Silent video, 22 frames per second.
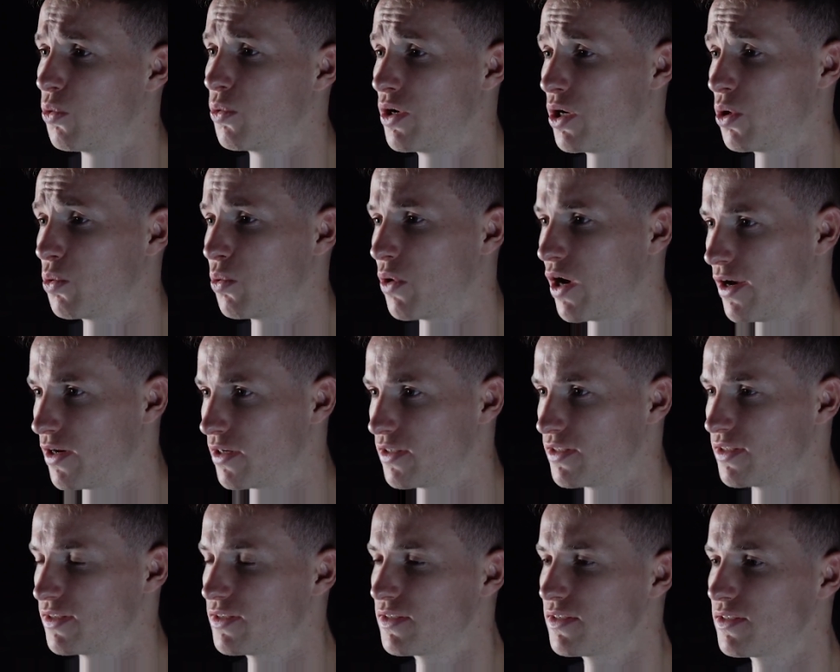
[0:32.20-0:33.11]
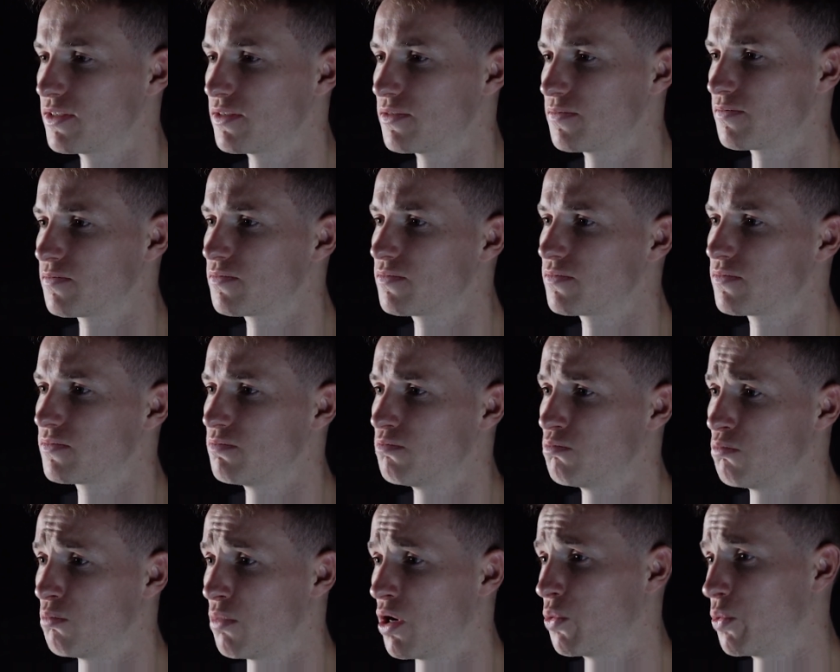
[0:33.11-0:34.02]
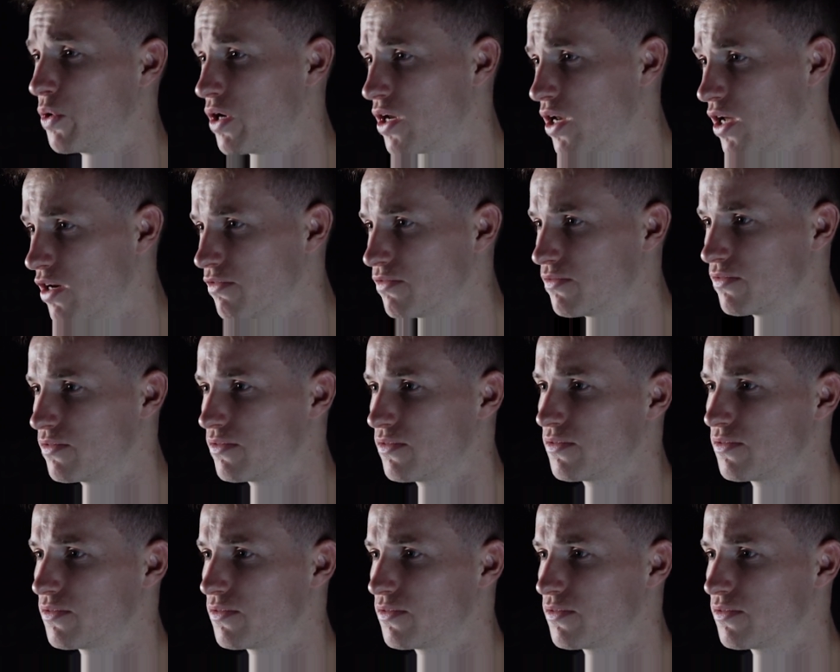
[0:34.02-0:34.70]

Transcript: without violence, but with love.